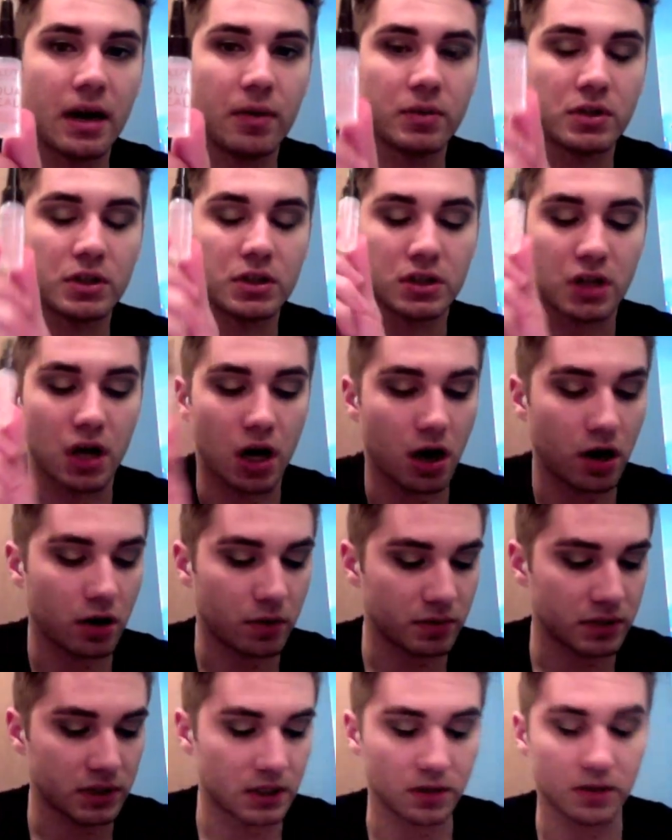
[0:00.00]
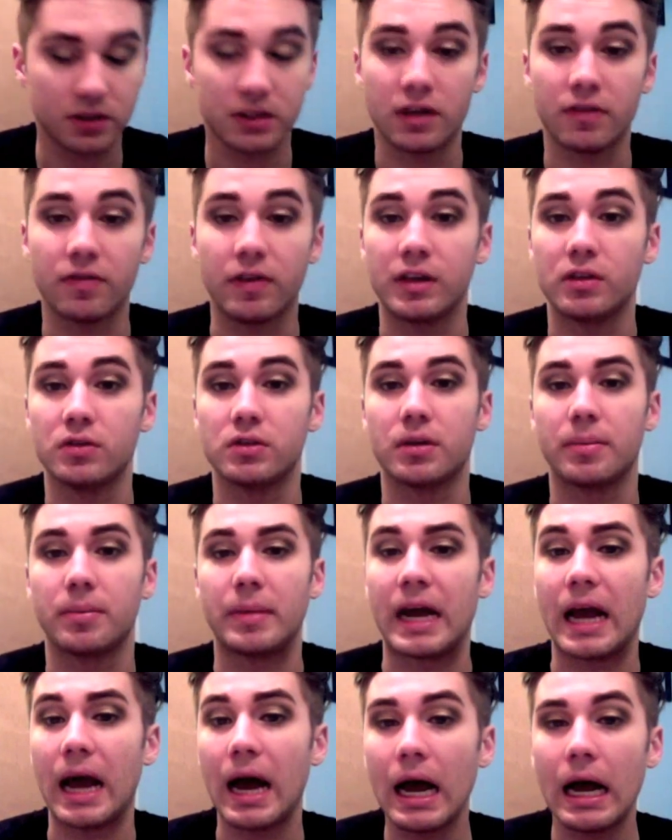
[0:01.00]
which is the Aqua Seal stuff I used on
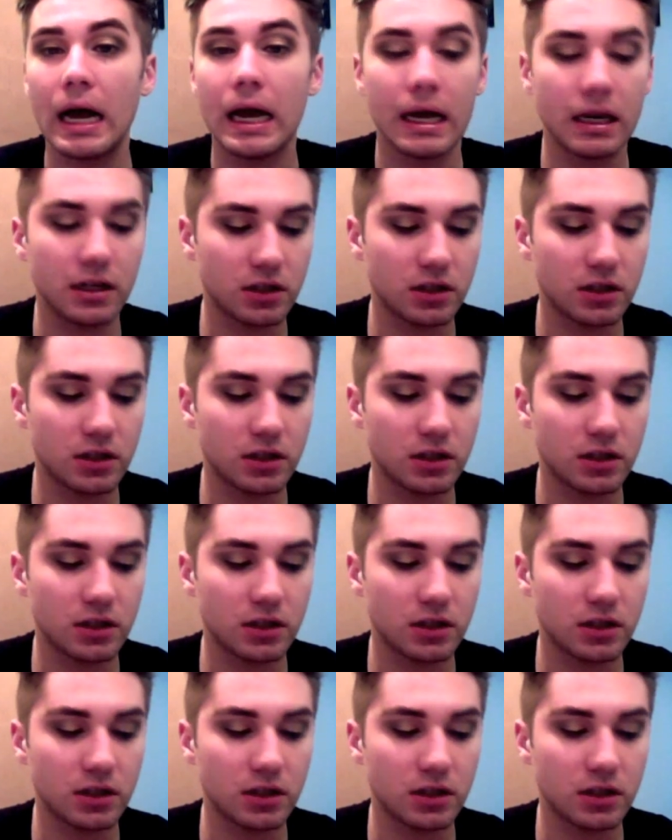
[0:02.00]
my eye,